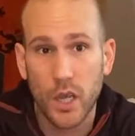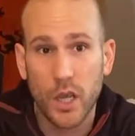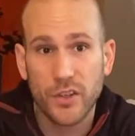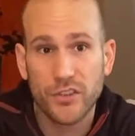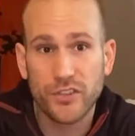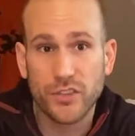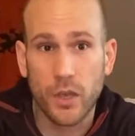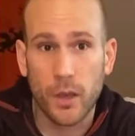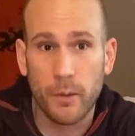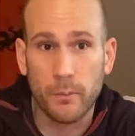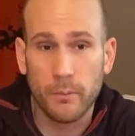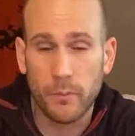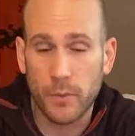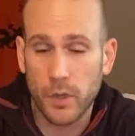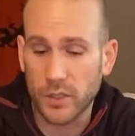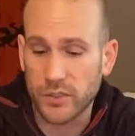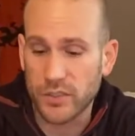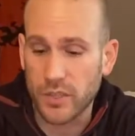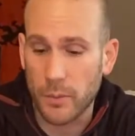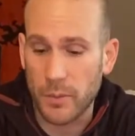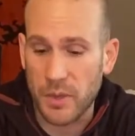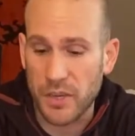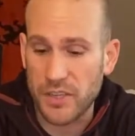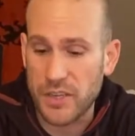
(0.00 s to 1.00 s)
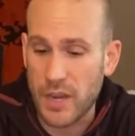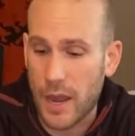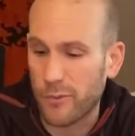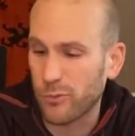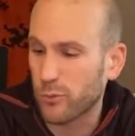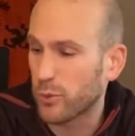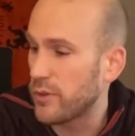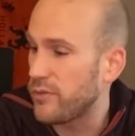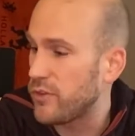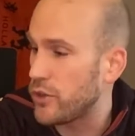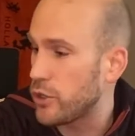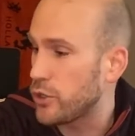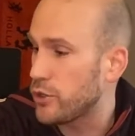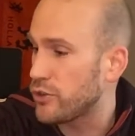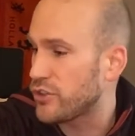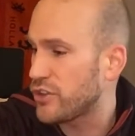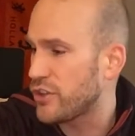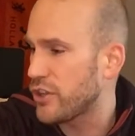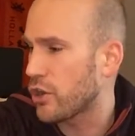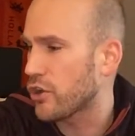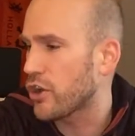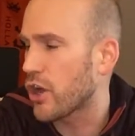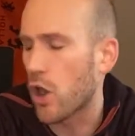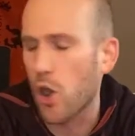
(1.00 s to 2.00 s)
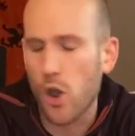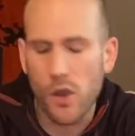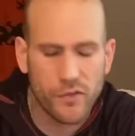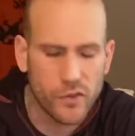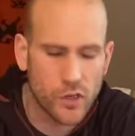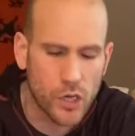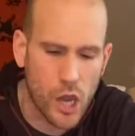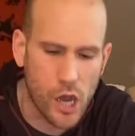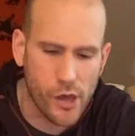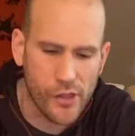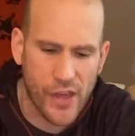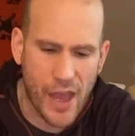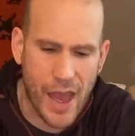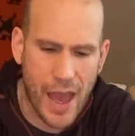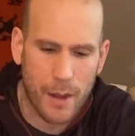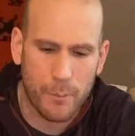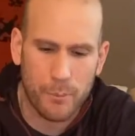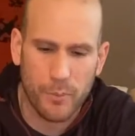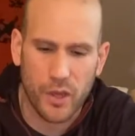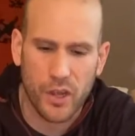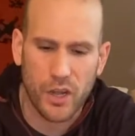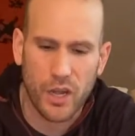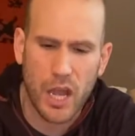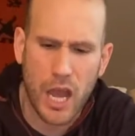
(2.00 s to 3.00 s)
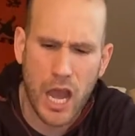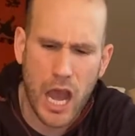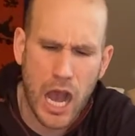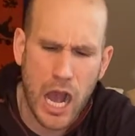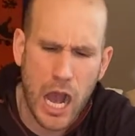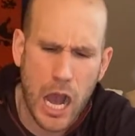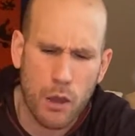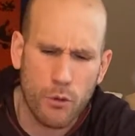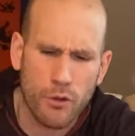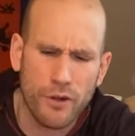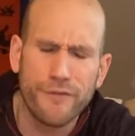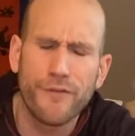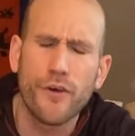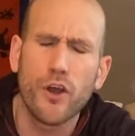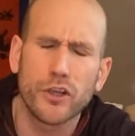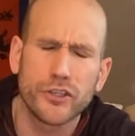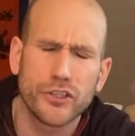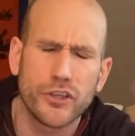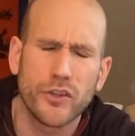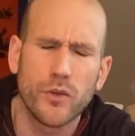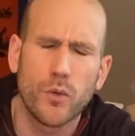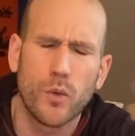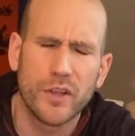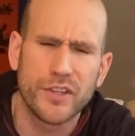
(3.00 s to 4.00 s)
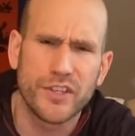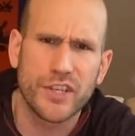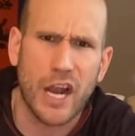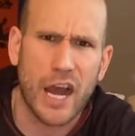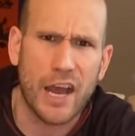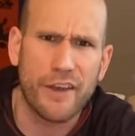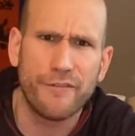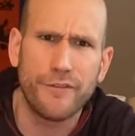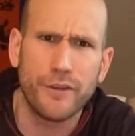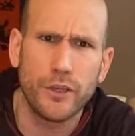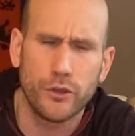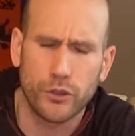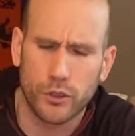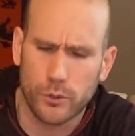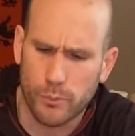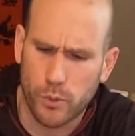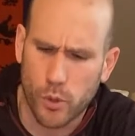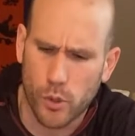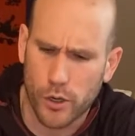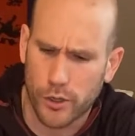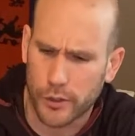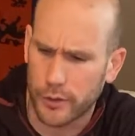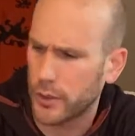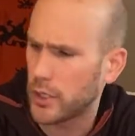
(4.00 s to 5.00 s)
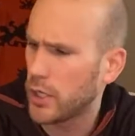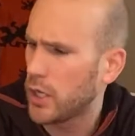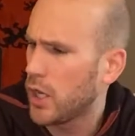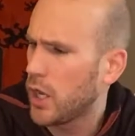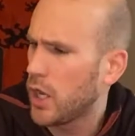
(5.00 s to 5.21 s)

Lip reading: some in-depth reviews, and they'll go over all that, but I want to focus on the ones that I feel are important.